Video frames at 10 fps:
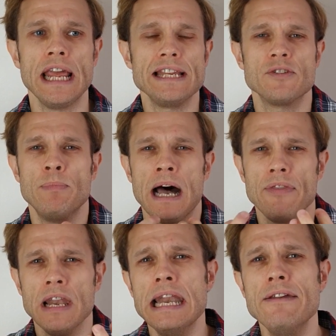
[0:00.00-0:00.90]
it's about
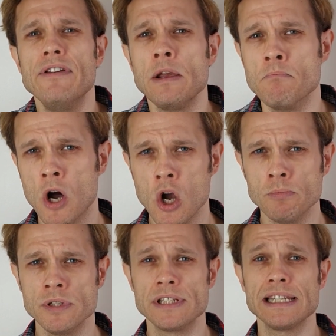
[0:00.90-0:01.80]
the living
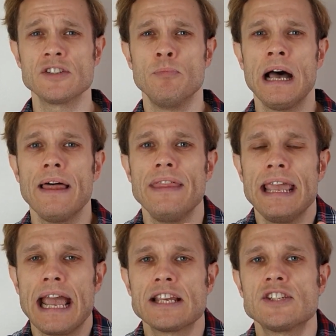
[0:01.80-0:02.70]
moment, it's about the
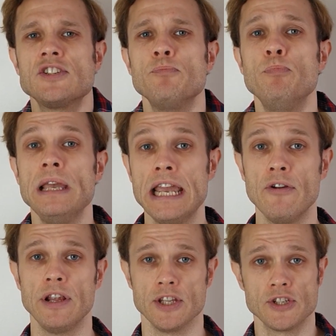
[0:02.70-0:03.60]

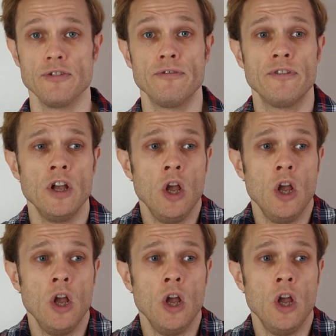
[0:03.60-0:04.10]
experience of